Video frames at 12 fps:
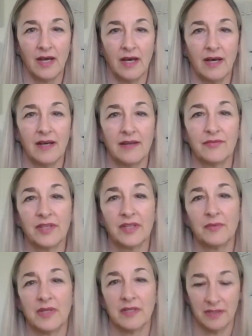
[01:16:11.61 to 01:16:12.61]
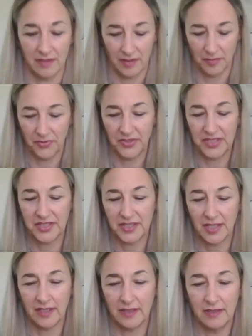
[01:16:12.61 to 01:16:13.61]
I really wanna
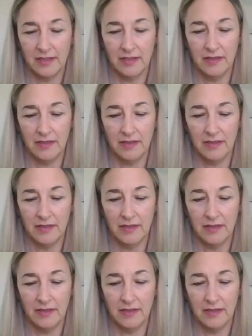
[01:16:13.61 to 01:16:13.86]
appreciate